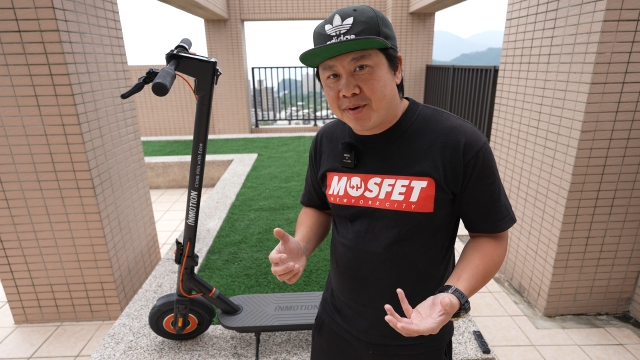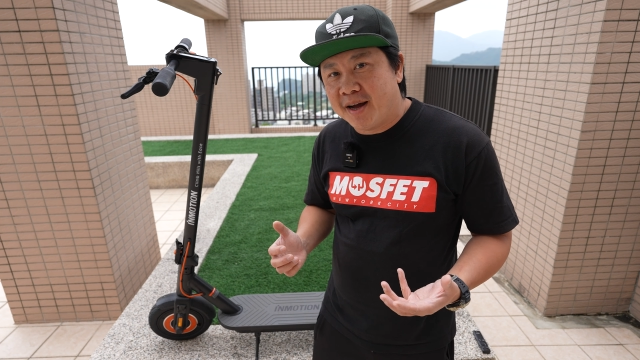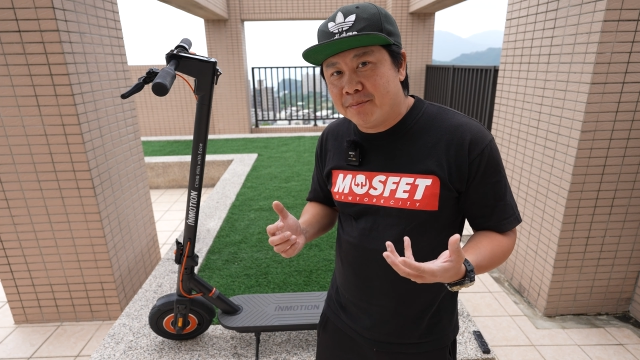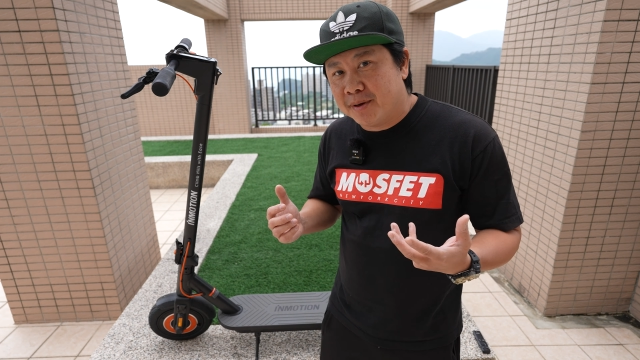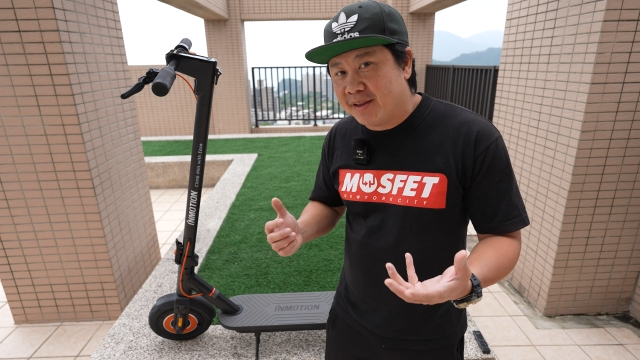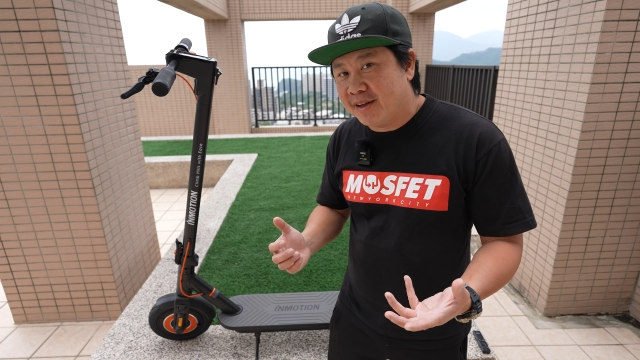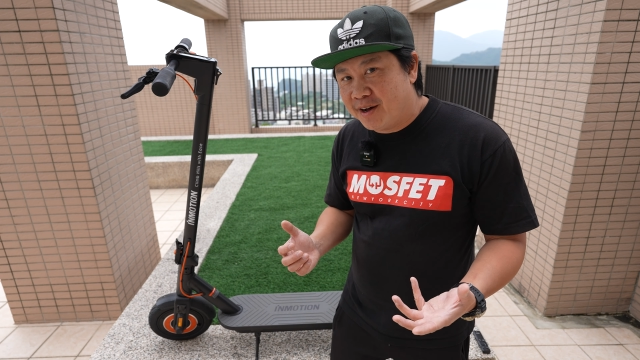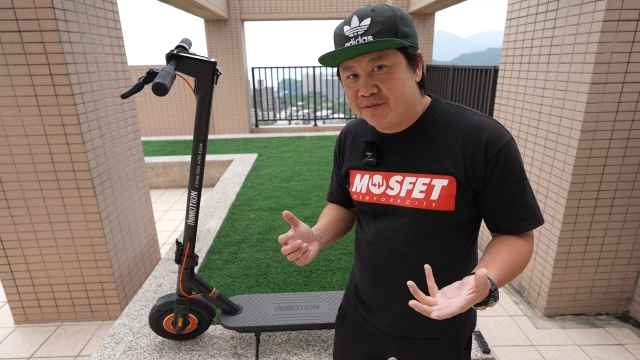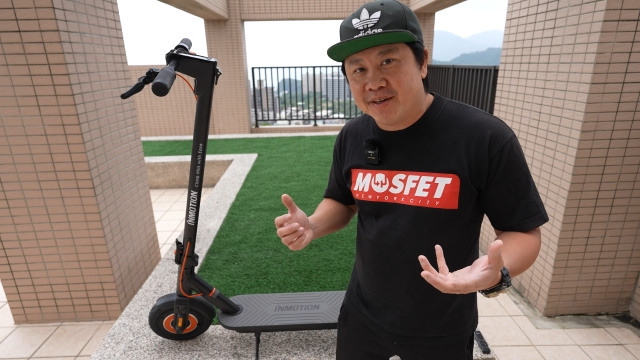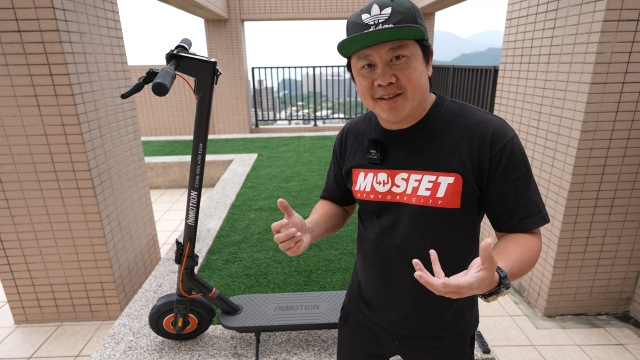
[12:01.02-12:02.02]
my
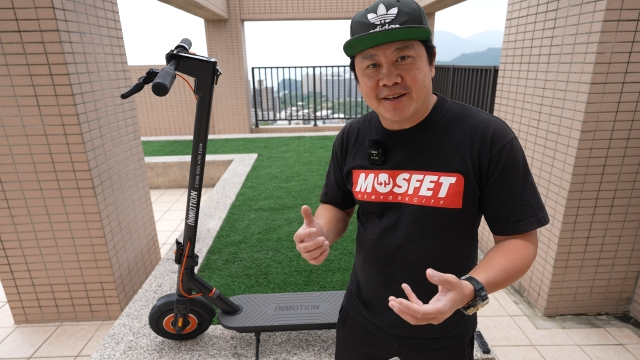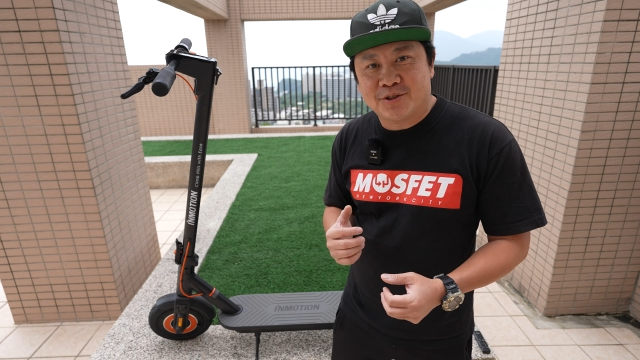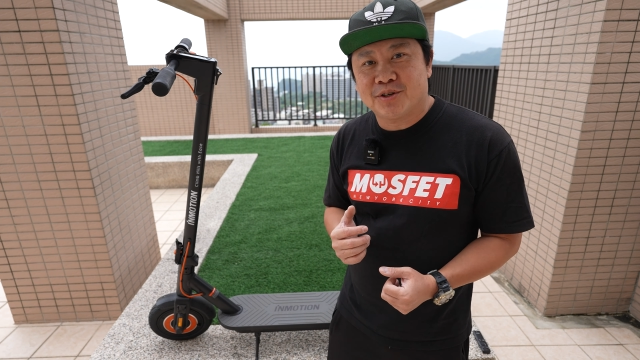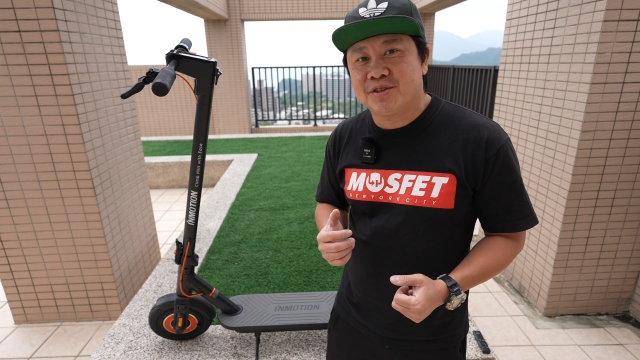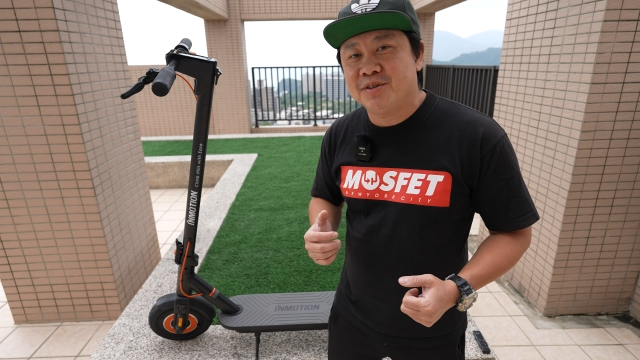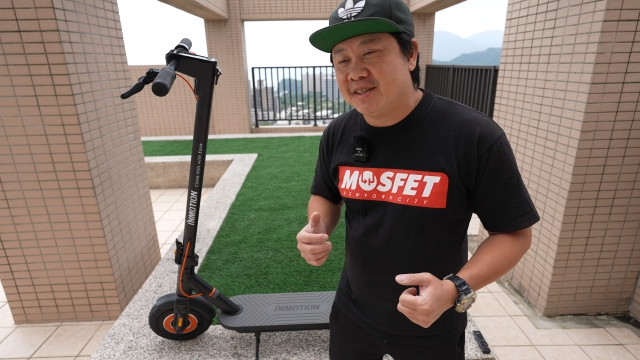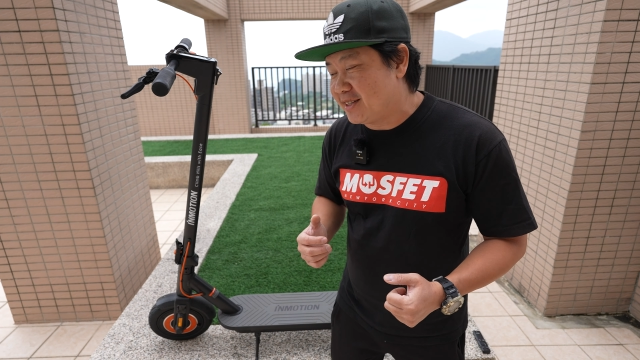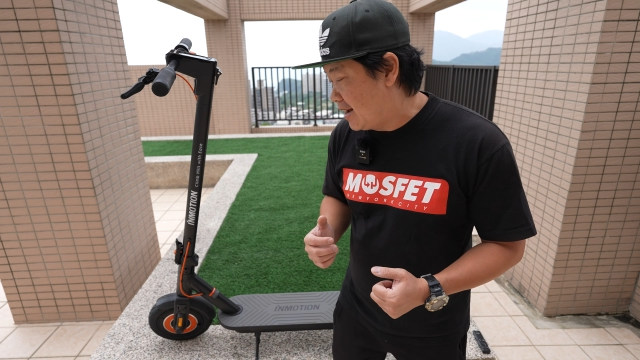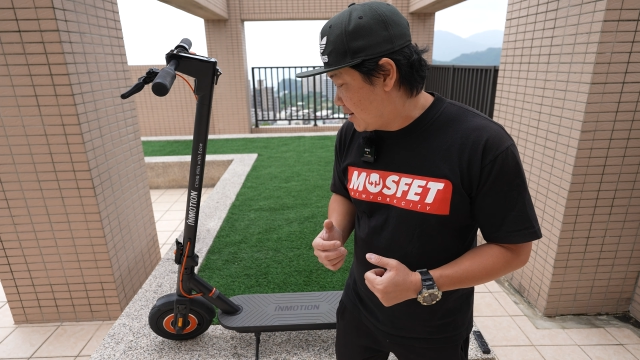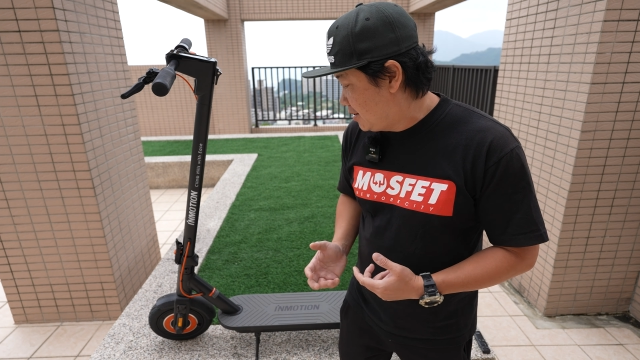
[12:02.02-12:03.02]
beloved electric
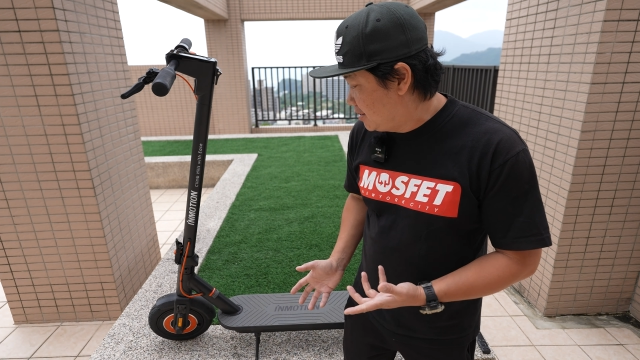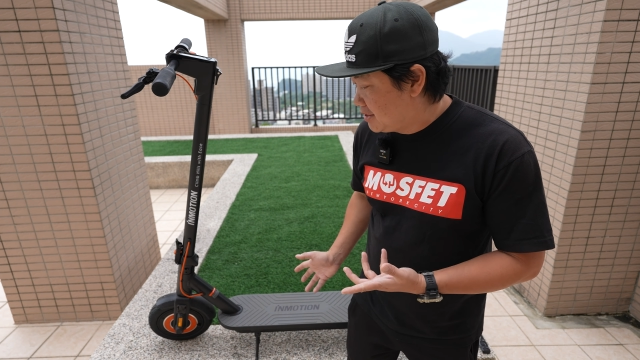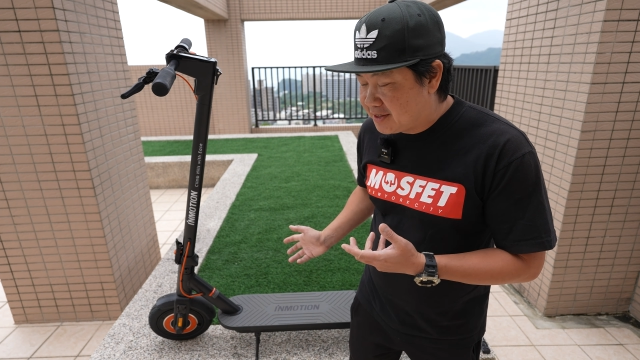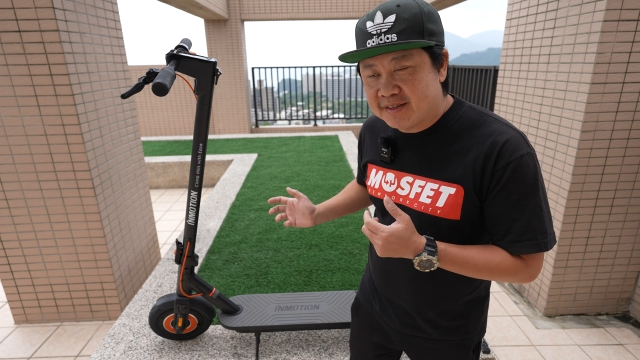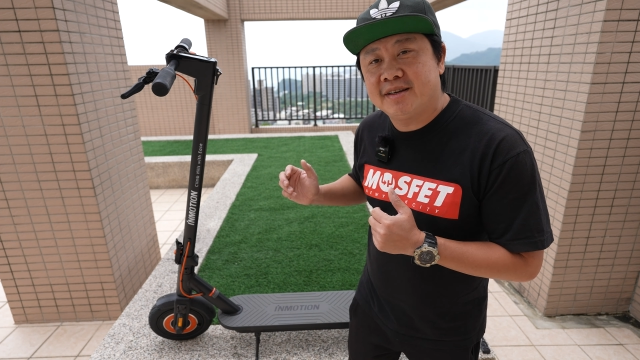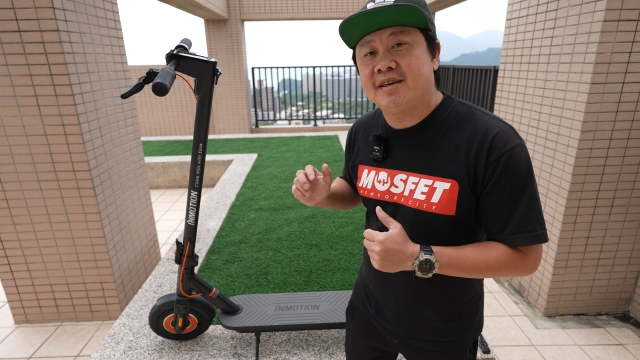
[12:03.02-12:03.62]
unicycles,